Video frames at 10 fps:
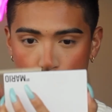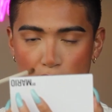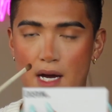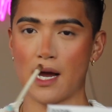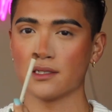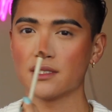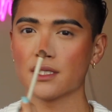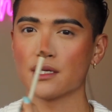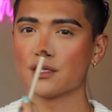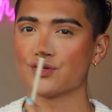But I used to
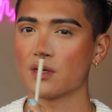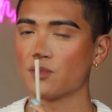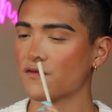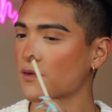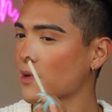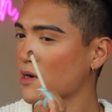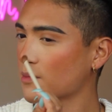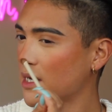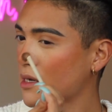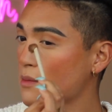get in trouble for wearing
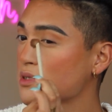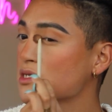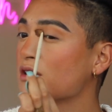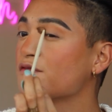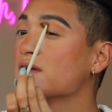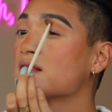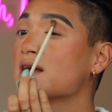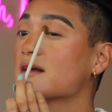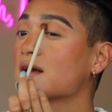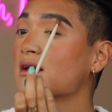makeup, so I feel
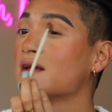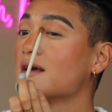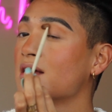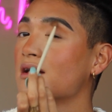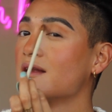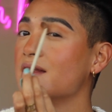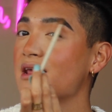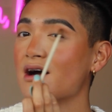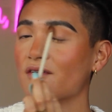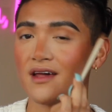like
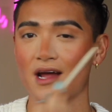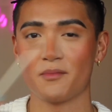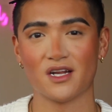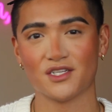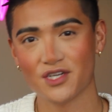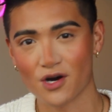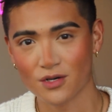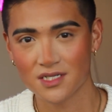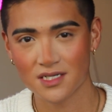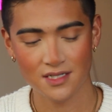now that I'm an
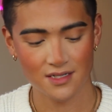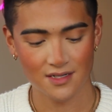adult,